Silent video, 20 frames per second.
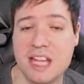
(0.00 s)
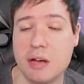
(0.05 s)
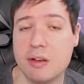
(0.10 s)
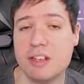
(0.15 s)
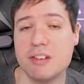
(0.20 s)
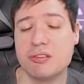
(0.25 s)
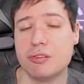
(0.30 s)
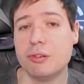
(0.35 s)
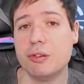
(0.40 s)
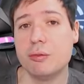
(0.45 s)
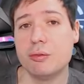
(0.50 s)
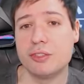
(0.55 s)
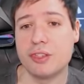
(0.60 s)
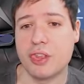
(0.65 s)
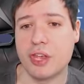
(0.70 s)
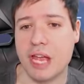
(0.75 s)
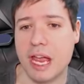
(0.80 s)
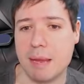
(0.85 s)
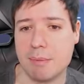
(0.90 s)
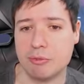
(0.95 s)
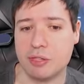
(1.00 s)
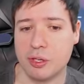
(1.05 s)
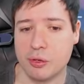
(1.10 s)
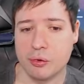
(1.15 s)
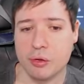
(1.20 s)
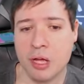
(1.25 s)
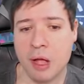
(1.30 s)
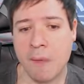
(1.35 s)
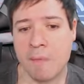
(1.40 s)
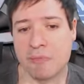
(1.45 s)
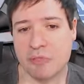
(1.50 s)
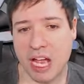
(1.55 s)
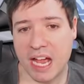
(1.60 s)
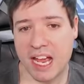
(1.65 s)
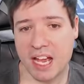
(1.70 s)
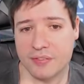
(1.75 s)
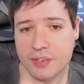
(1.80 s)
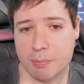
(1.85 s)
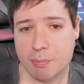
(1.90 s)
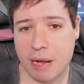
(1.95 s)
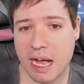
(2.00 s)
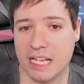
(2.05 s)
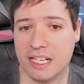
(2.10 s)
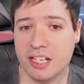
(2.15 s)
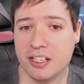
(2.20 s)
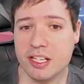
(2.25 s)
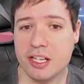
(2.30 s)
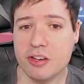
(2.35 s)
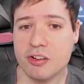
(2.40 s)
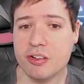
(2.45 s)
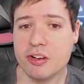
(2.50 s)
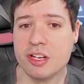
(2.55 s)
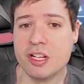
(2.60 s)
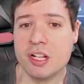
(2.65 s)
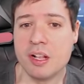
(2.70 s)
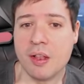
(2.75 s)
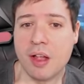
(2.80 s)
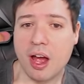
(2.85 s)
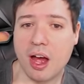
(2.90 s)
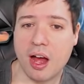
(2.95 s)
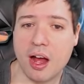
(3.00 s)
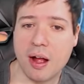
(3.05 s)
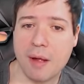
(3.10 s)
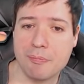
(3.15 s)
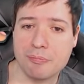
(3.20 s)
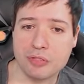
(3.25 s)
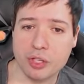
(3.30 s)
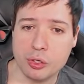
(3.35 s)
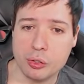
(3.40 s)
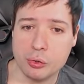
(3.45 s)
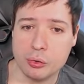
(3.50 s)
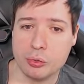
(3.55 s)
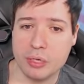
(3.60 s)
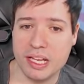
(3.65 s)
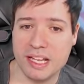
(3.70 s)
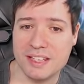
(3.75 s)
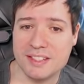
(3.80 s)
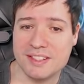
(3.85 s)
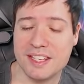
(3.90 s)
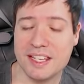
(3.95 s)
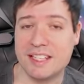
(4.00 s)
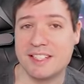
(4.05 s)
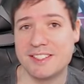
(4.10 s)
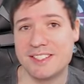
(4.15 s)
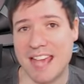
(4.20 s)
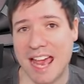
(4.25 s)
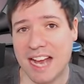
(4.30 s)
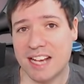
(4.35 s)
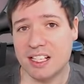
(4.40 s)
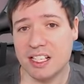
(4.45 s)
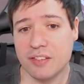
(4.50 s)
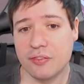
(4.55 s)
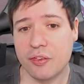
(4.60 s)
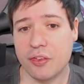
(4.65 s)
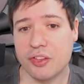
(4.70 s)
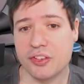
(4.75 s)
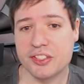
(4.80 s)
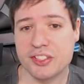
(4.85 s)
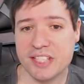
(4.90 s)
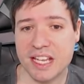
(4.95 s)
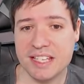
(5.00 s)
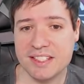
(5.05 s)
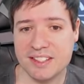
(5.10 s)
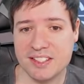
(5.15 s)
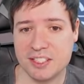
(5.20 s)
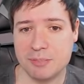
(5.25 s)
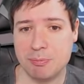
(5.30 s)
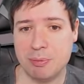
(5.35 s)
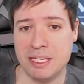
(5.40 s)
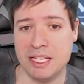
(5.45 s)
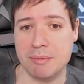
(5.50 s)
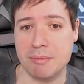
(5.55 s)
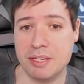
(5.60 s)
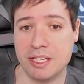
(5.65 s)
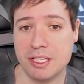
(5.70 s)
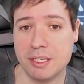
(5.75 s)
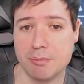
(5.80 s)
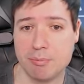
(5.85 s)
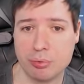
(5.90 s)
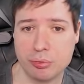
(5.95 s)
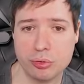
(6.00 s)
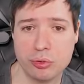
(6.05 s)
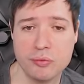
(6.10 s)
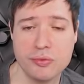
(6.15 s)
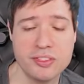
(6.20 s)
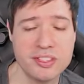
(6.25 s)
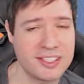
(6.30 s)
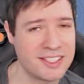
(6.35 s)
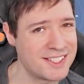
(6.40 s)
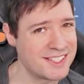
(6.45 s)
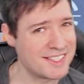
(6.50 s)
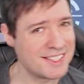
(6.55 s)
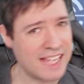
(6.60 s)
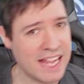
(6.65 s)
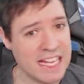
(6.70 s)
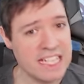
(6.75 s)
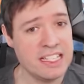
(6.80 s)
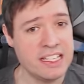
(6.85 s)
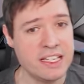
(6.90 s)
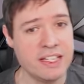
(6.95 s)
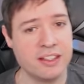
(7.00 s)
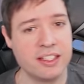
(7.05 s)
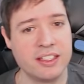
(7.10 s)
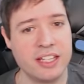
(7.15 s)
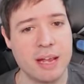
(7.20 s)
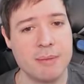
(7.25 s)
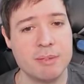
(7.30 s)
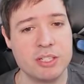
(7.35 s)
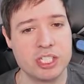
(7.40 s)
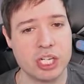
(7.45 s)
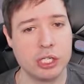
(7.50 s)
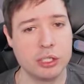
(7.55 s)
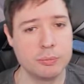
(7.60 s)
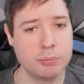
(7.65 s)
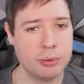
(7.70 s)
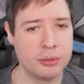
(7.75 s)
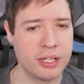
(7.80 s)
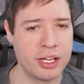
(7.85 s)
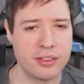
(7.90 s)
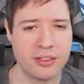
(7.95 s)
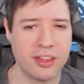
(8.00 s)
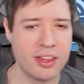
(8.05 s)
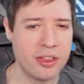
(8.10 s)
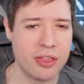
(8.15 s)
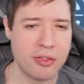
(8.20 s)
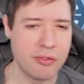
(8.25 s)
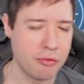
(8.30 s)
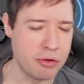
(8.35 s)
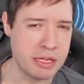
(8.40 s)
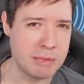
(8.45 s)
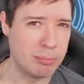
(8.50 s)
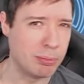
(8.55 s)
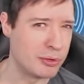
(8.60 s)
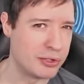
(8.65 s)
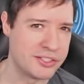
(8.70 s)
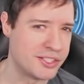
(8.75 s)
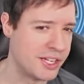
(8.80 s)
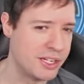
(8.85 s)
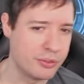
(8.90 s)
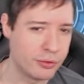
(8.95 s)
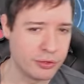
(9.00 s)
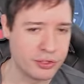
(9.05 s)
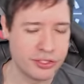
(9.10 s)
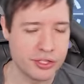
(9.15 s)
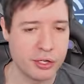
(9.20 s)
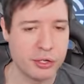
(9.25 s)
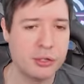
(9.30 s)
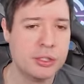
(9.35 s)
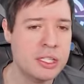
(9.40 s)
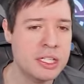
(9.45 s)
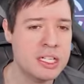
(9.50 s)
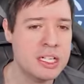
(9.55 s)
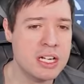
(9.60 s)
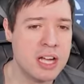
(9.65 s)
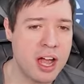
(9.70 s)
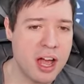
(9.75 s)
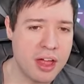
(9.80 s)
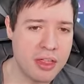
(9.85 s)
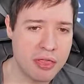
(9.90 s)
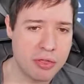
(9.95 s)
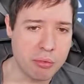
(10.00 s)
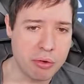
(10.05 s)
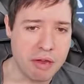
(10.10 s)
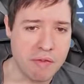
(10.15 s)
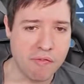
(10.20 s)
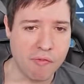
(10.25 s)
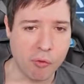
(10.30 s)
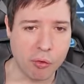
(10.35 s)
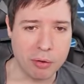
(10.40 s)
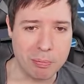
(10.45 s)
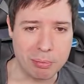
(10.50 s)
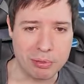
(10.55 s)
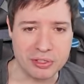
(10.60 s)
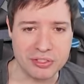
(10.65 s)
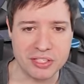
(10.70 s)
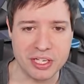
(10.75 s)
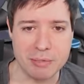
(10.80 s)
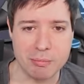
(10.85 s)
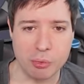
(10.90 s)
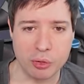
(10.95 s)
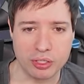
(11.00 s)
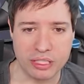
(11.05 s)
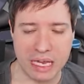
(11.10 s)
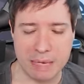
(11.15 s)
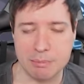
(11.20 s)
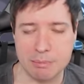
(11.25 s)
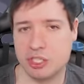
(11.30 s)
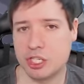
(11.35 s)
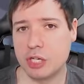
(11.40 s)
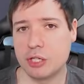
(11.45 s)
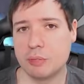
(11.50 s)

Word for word: now introduced to the game too. I have a pilot here um, who is exactly for the Stasis Beam. He improves slightly the damage output, I think three percent or so, uh, three to four percent more damage